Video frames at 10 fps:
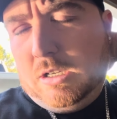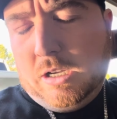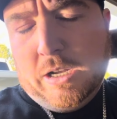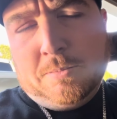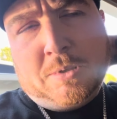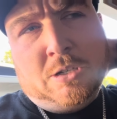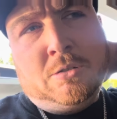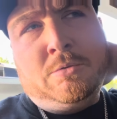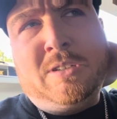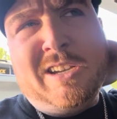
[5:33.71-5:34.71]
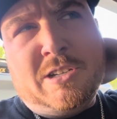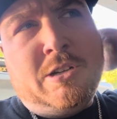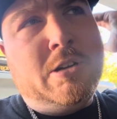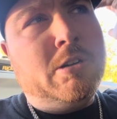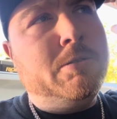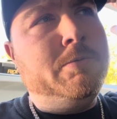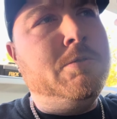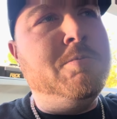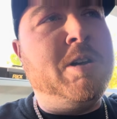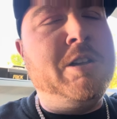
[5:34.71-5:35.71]
Um, so next year
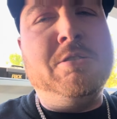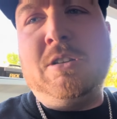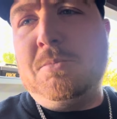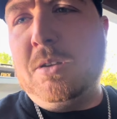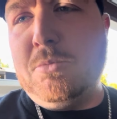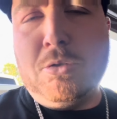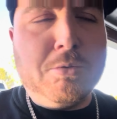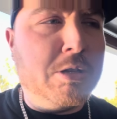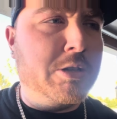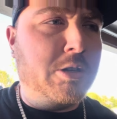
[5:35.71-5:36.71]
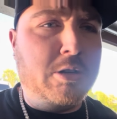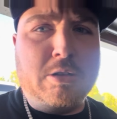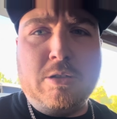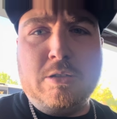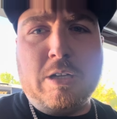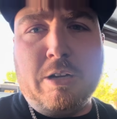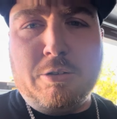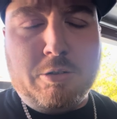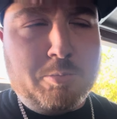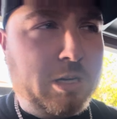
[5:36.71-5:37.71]
we might do something more with the truck. I don't
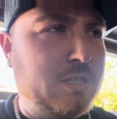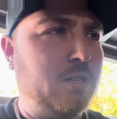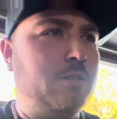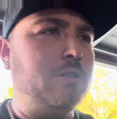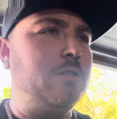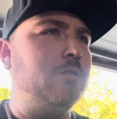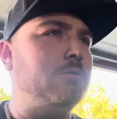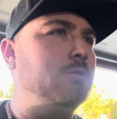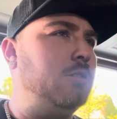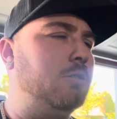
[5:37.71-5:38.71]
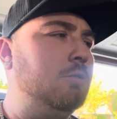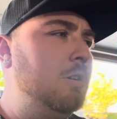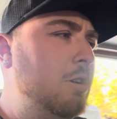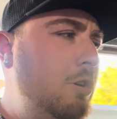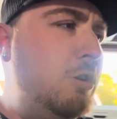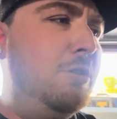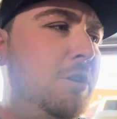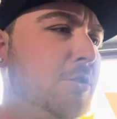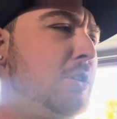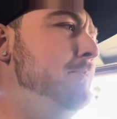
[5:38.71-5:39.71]
know. I might sell it too. So who
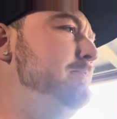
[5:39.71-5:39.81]
knows?